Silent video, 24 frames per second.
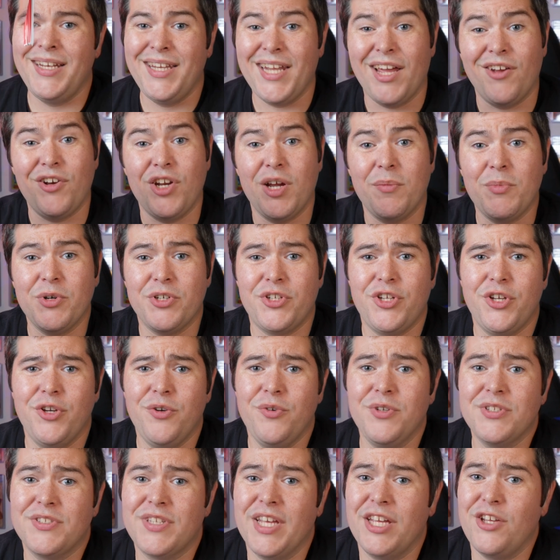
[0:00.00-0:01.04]
Now, number 2
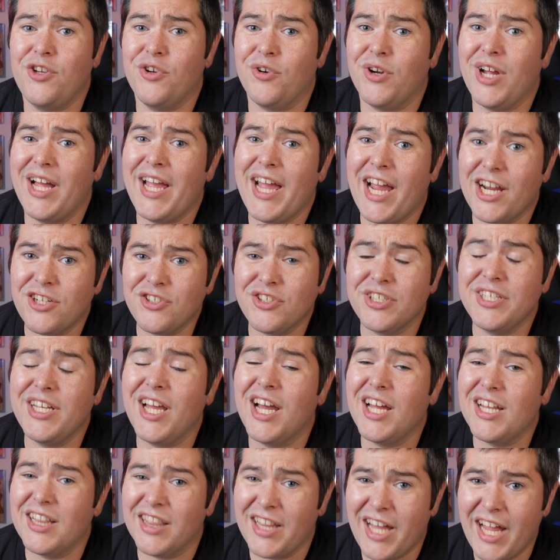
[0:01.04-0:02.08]
is that you're actually
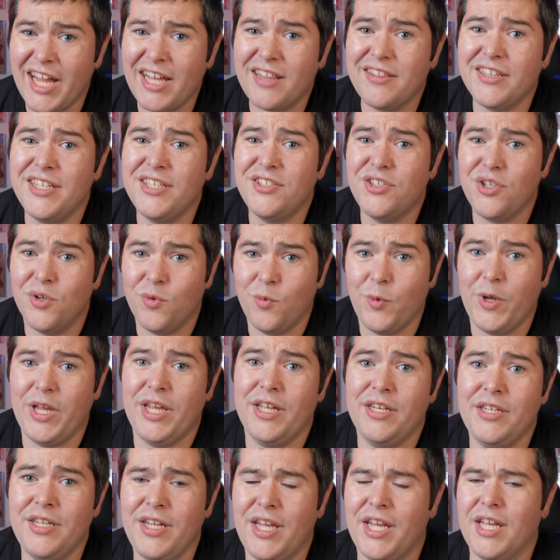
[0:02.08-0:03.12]
unlikely to
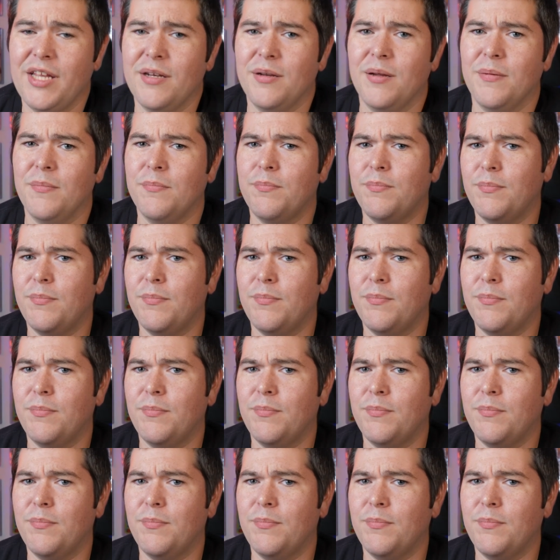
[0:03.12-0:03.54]
win, and